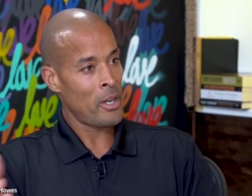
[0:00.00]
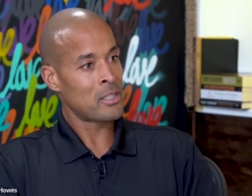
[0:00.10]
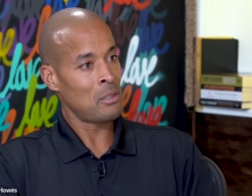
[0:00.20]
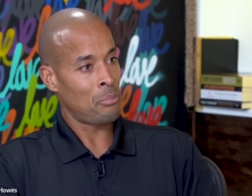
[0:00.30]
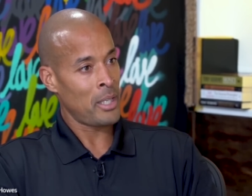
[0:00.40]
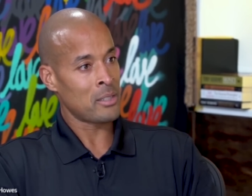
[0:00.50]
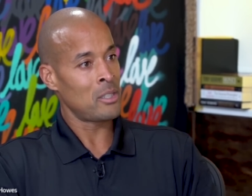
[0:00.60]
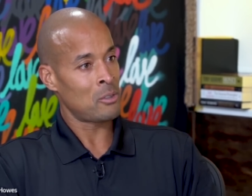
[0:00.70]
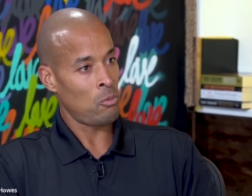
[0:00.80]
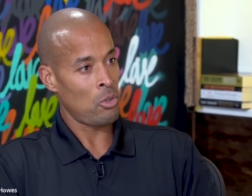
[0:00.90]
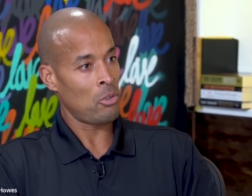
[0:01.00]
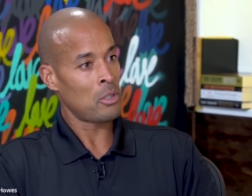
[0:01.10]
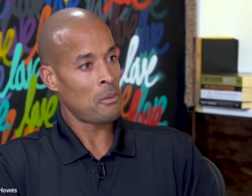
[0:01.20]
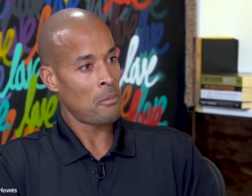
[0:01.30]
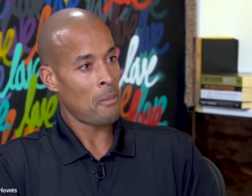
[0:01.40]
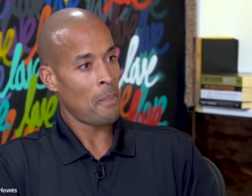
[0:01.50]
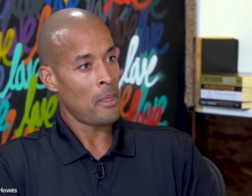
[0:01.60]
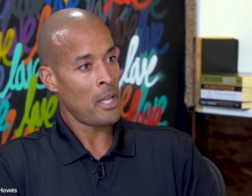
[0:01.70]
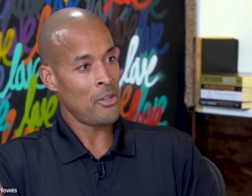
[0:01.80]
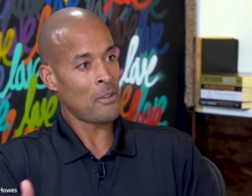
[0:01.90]
resting place in this world
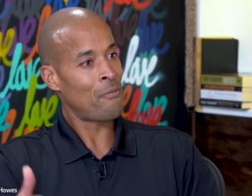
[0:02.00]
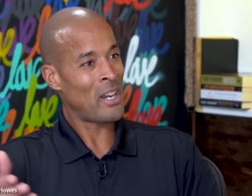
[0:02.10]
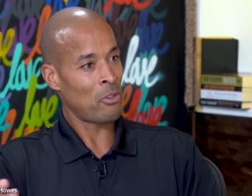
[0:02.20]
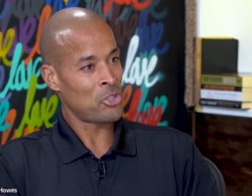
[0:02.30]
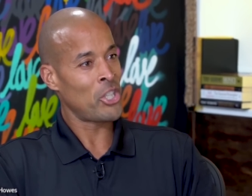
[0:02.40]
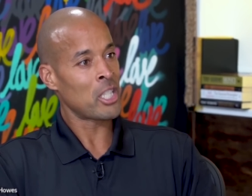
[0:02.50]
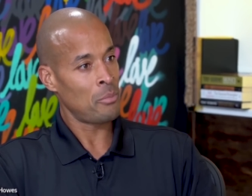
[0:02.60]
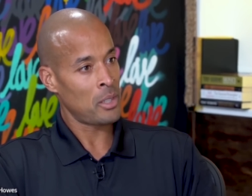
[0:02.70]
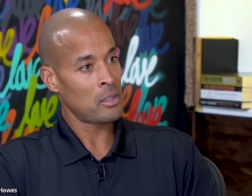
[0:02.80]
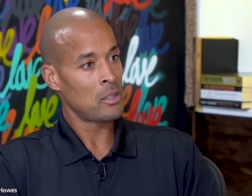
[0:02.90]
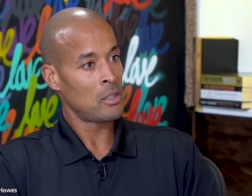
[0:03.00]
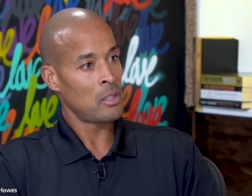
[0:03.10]
and there's a final judgment